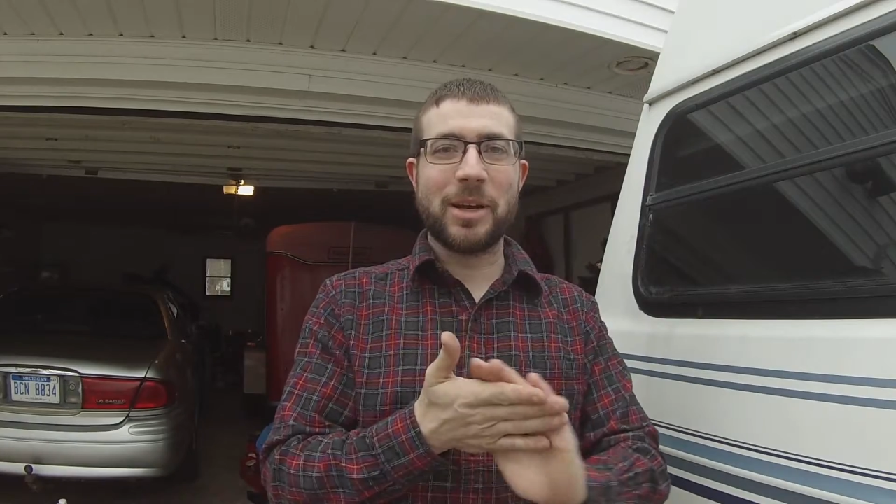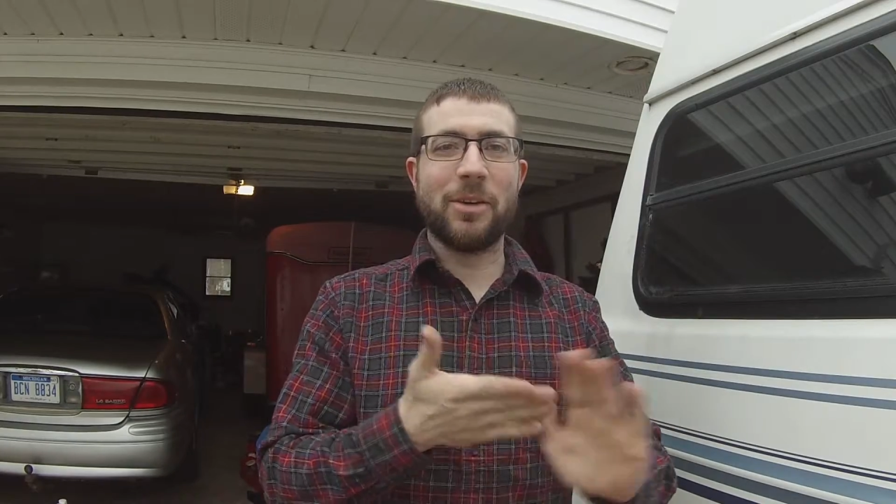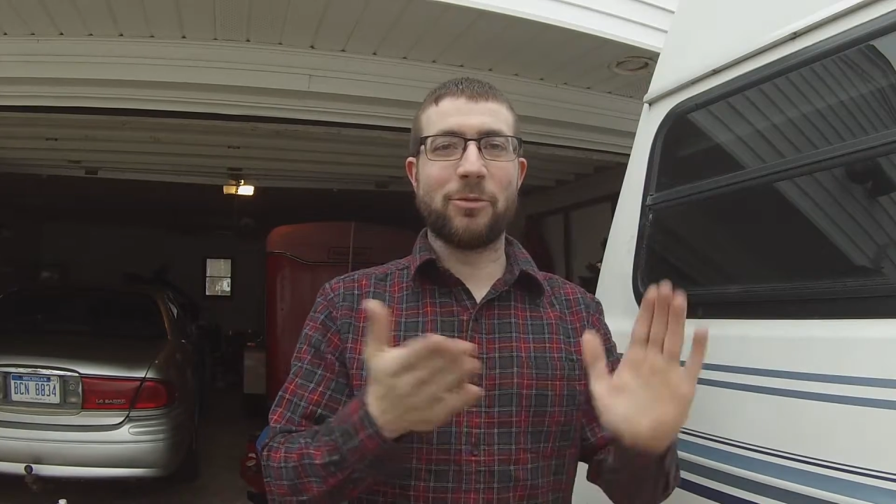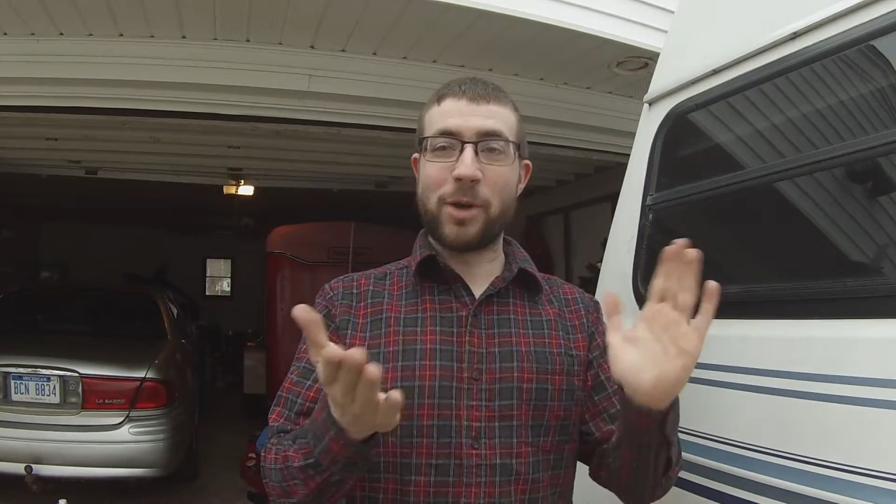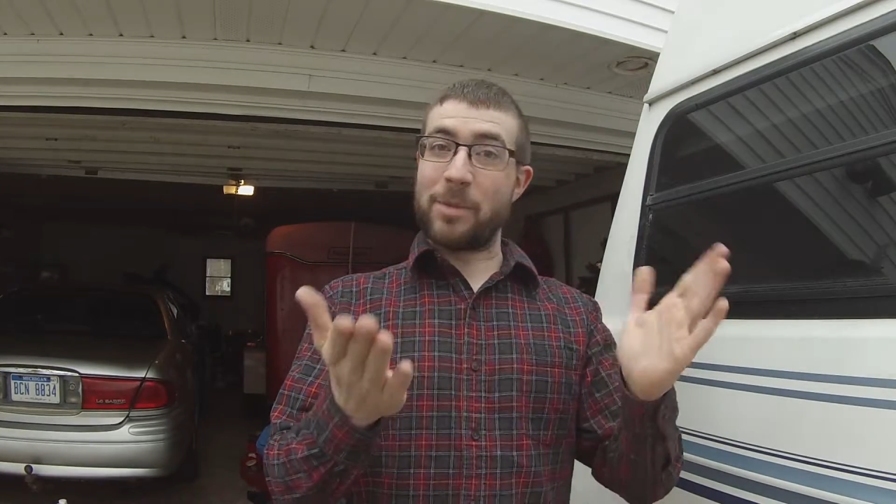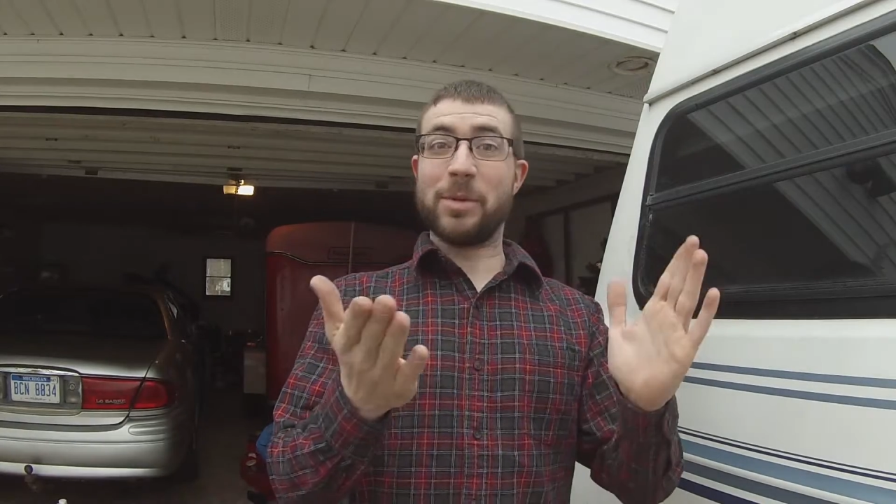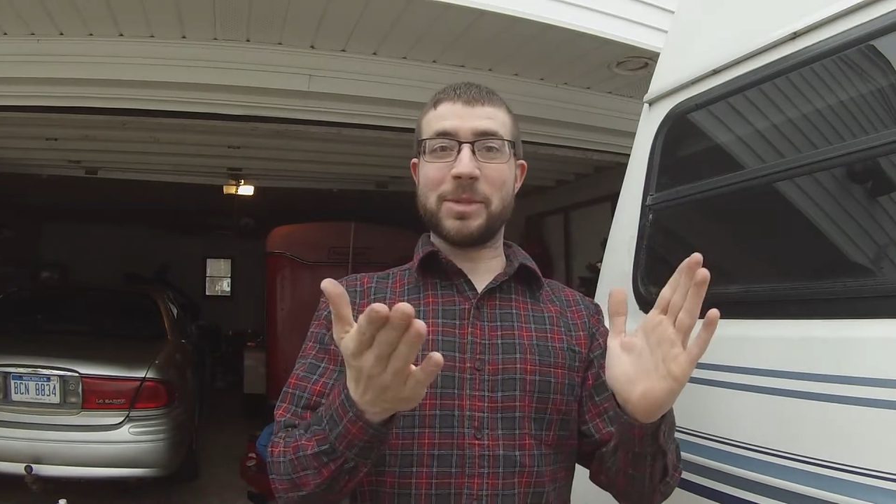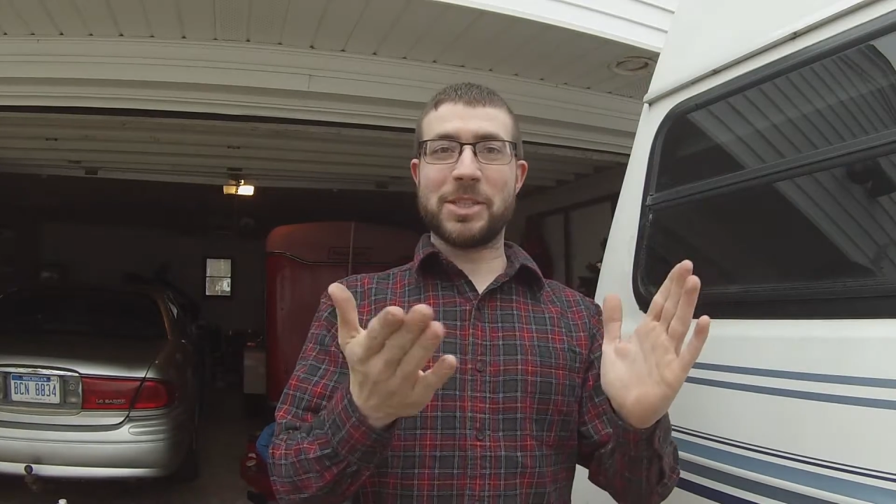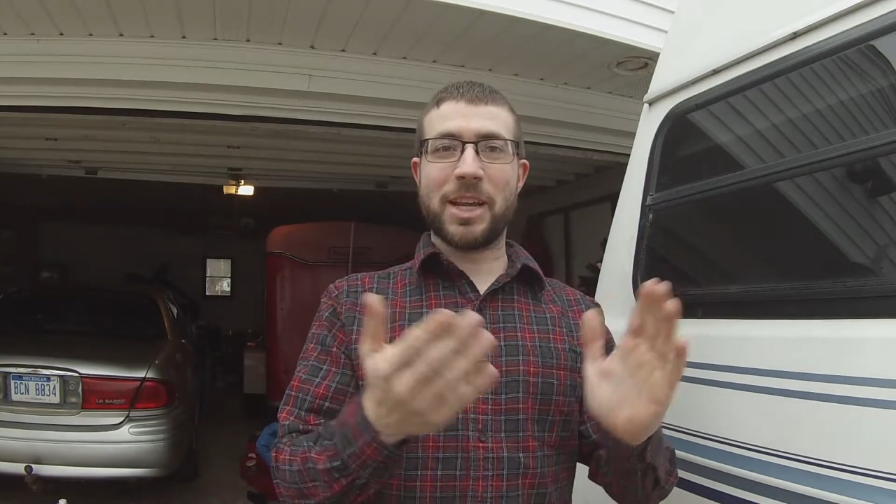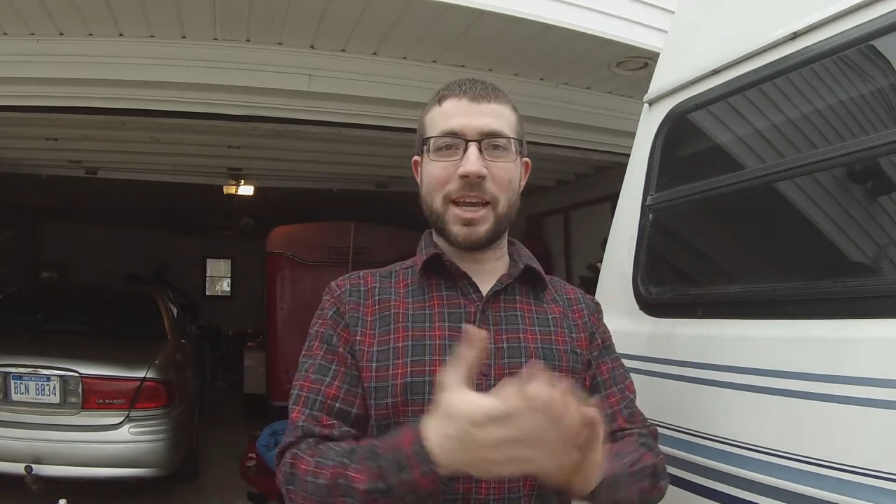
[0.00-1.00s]
of Ramblin'
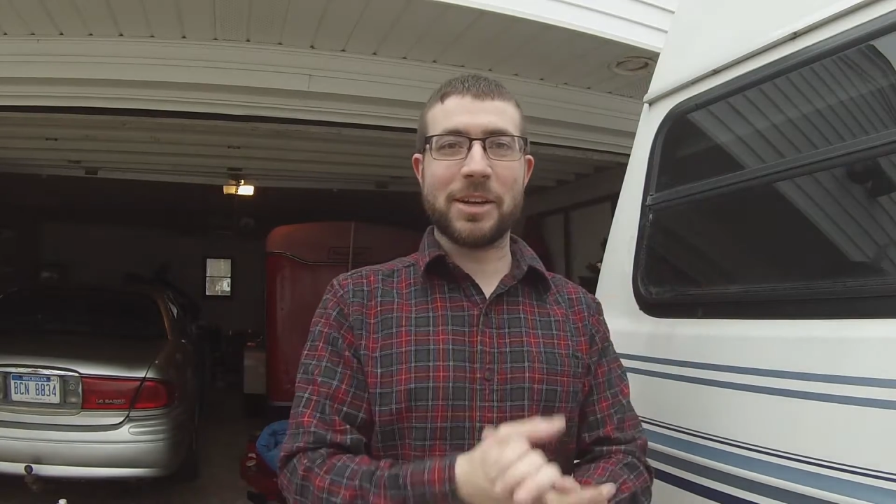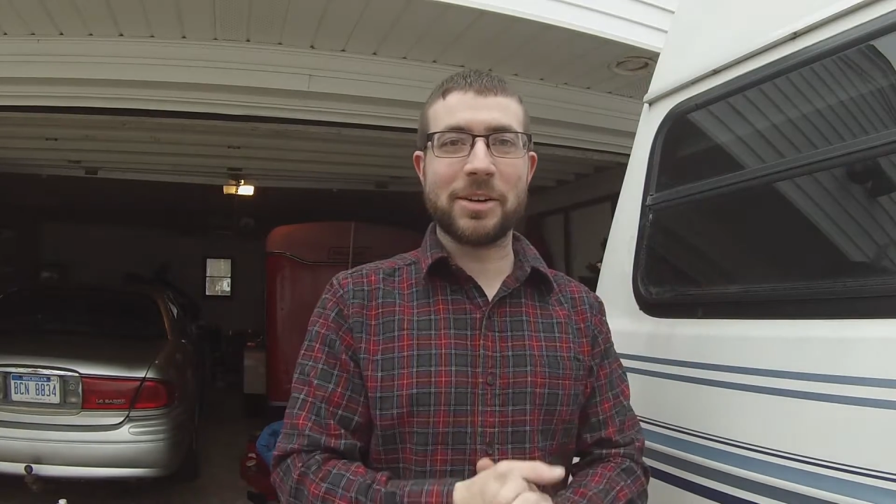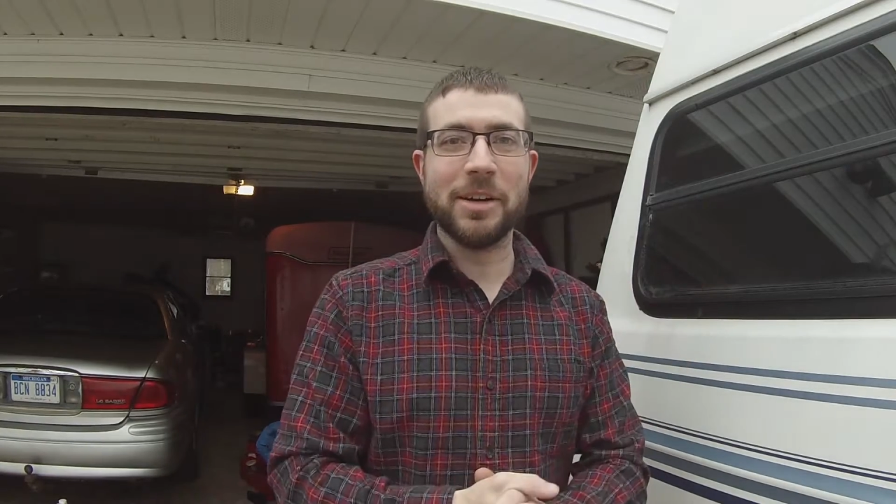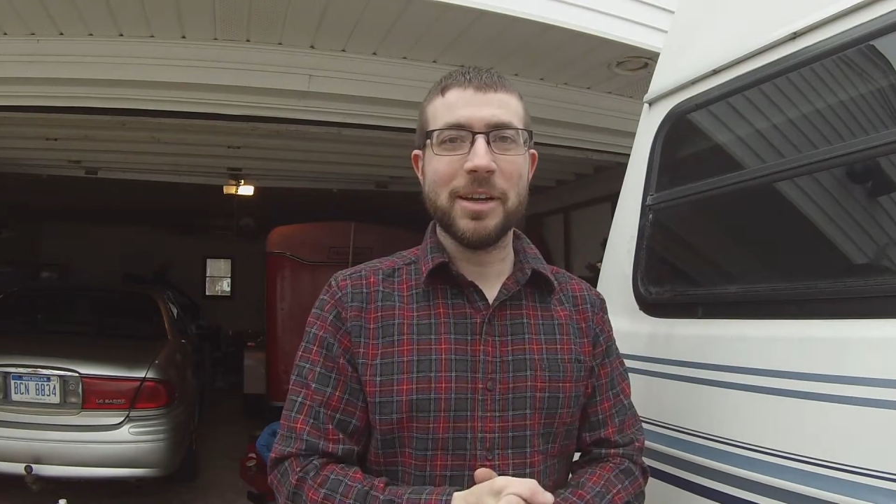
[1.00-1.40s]
Michigander.